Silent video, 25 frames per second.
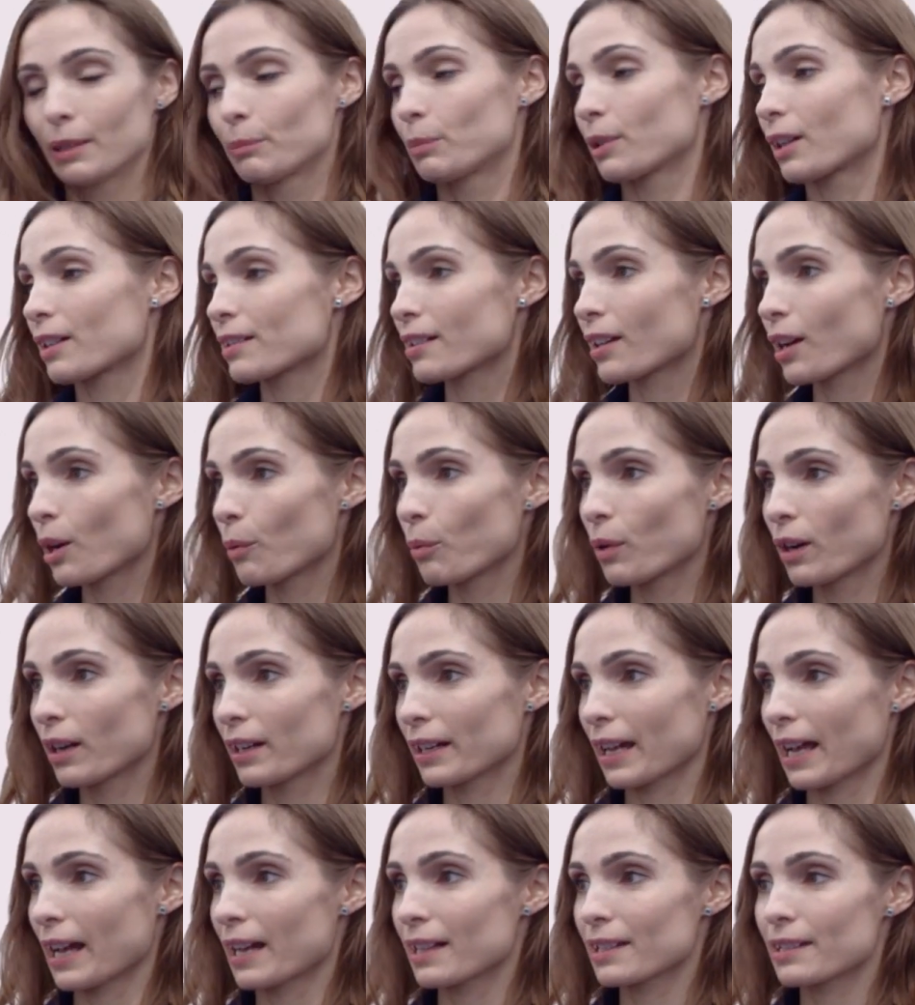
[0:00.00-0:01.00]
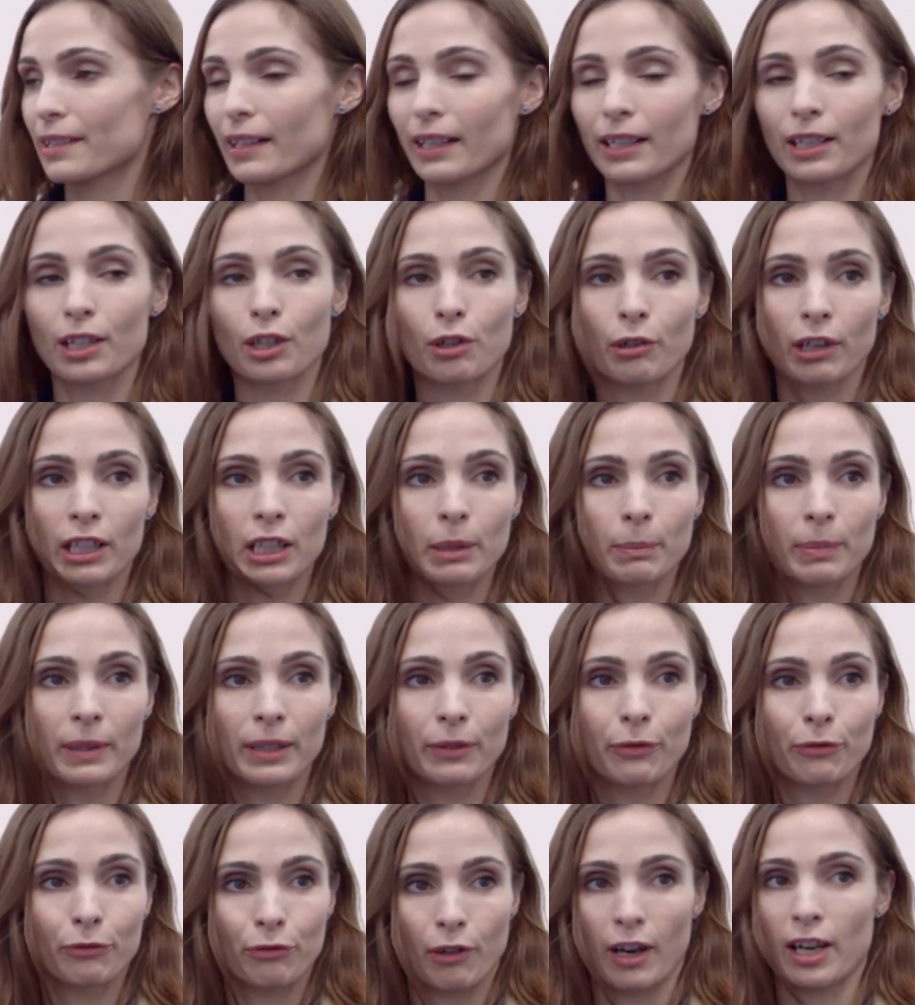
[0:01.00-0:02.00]
because her work has that
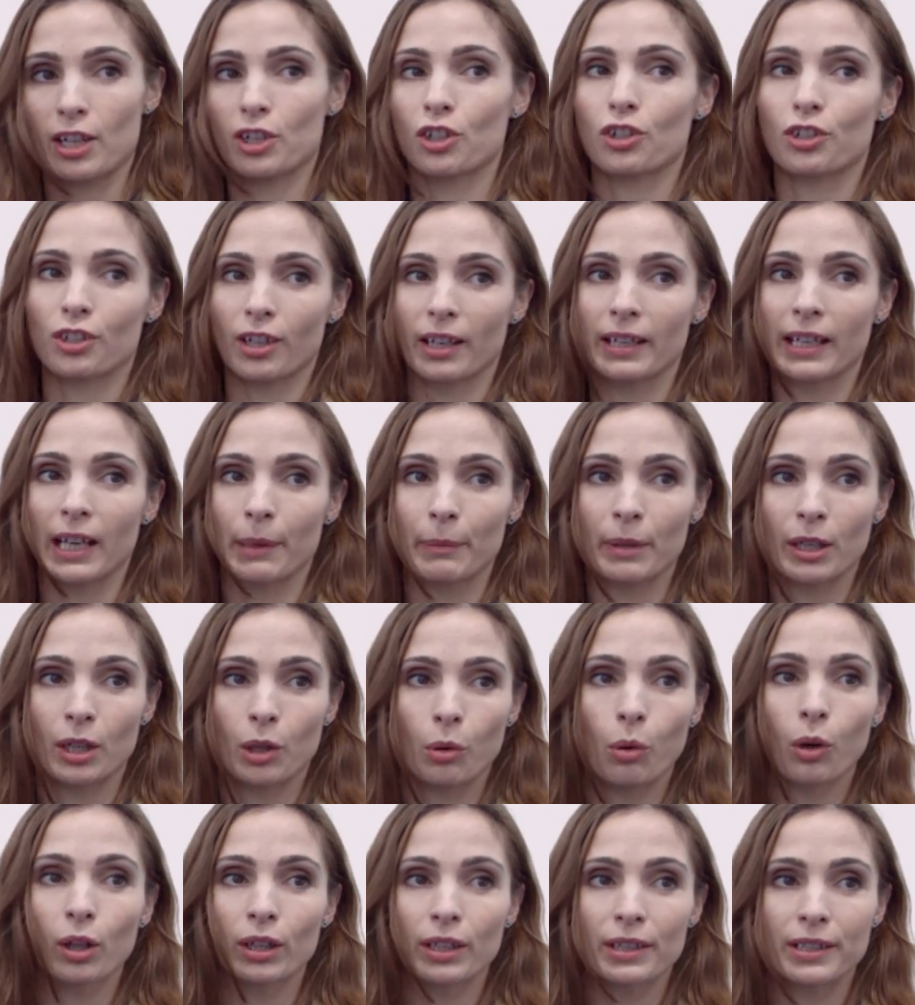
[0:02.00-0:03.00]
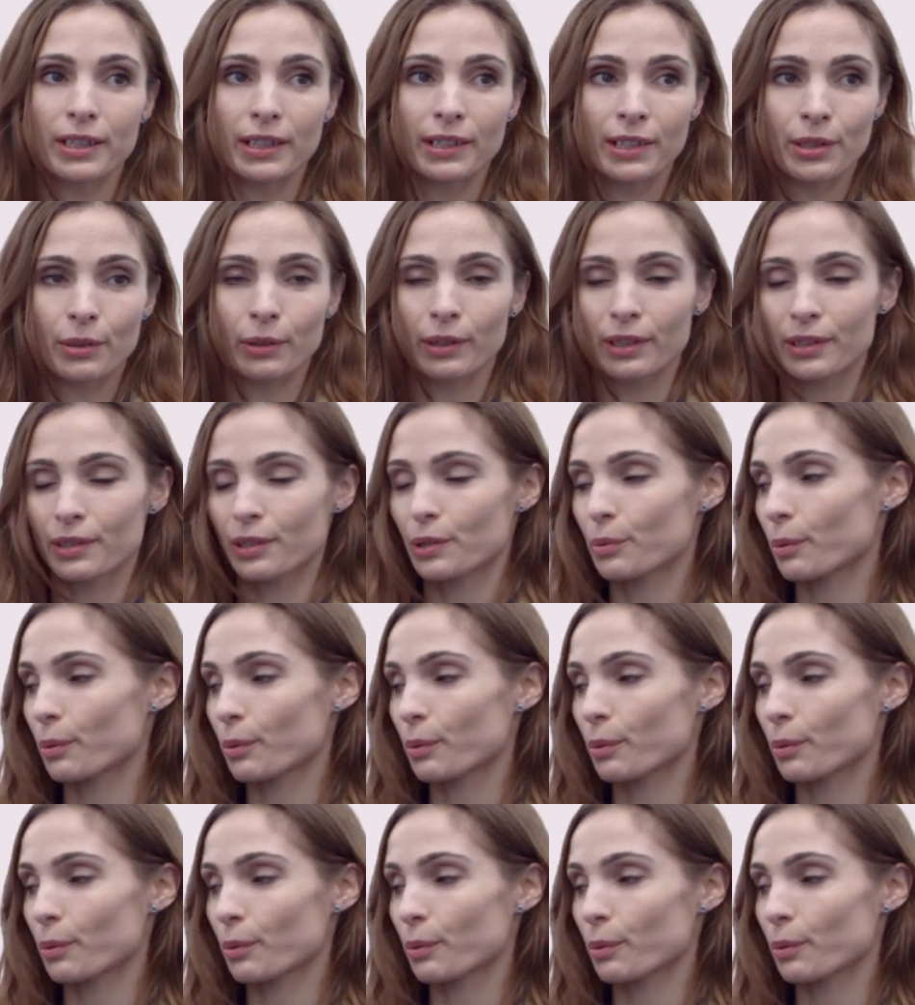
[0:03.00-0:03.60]
incredibly fresh, dynamic quality to it